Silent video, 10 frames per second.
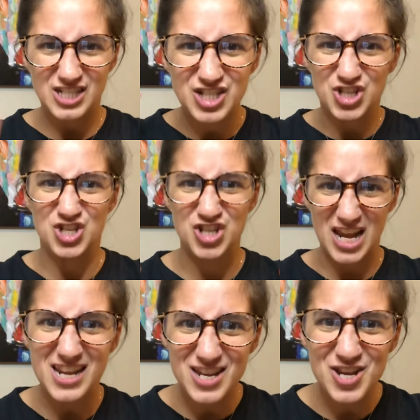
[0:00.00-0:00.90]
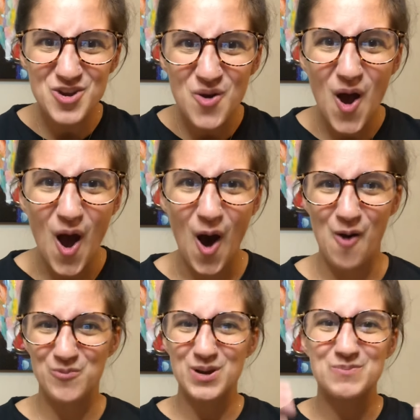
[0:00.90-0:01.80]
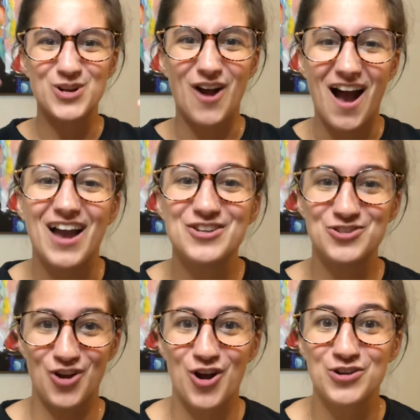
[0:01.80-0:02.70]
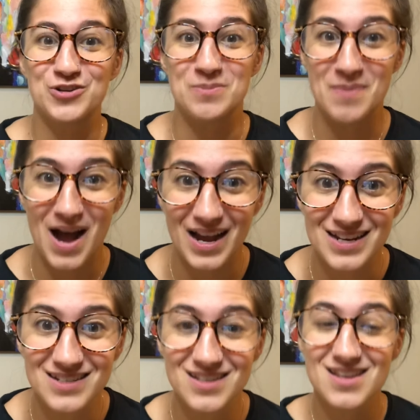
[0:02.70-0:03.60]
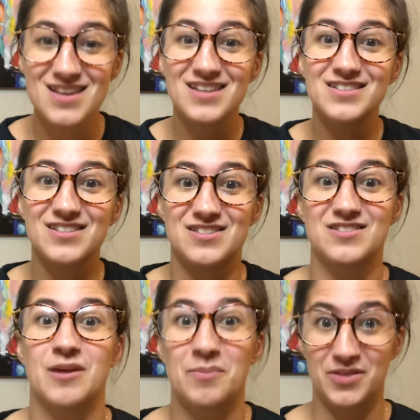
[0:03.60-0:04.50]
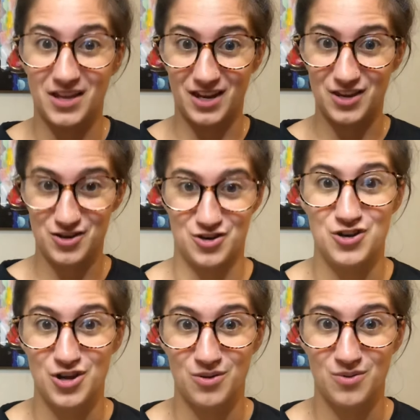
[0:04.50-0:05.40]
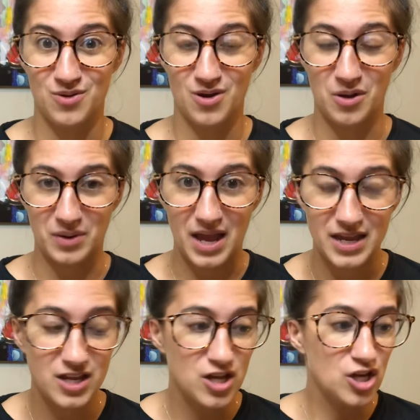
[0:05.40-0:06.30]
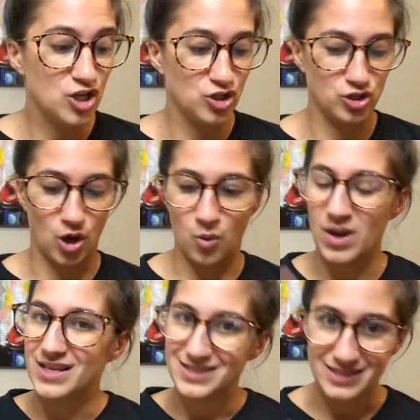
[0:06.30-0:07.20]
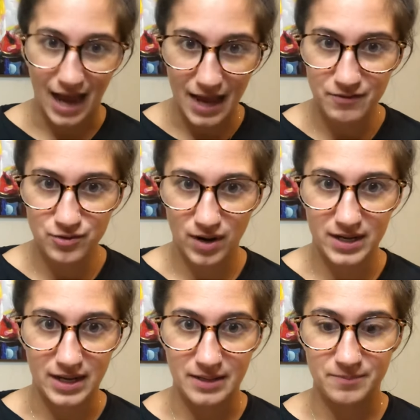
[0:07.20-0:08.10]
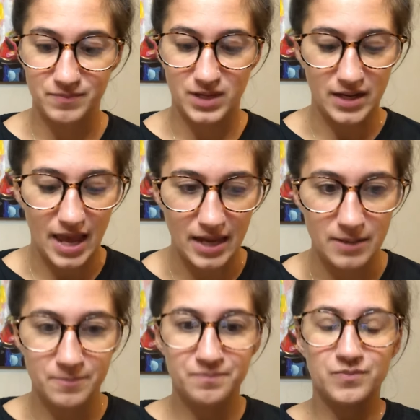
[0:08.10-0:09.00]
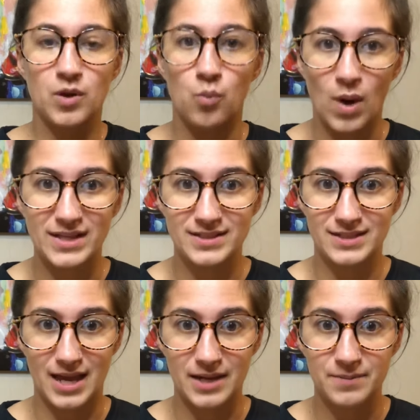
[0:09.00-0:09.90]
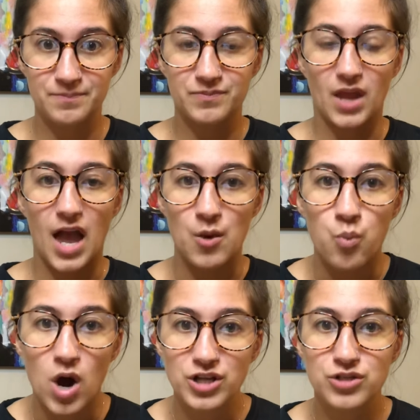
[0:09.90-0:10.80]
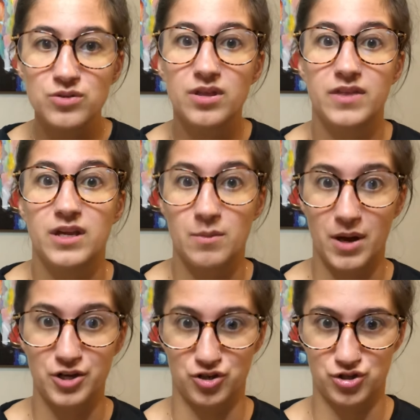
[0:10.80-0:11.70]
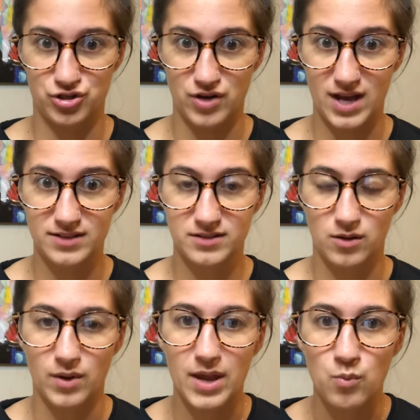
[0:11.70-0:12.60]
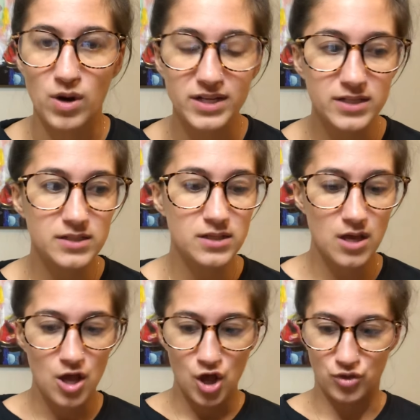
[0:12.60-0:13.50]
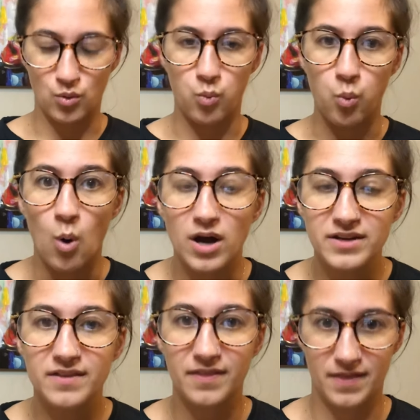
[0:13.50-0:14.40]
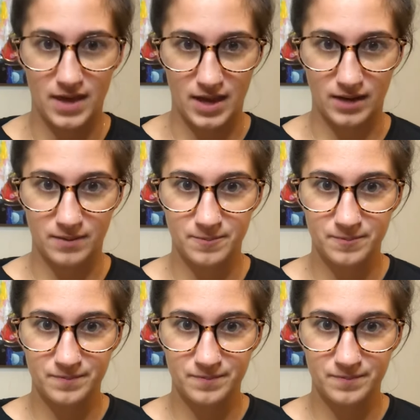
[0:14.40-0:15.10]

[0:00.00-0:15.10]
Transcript: shake you, open up your eyes, your heart, your mind to something new. Okay, so diving right in today, Wednesday, I want you to think about your stress. Okay, what is the one thing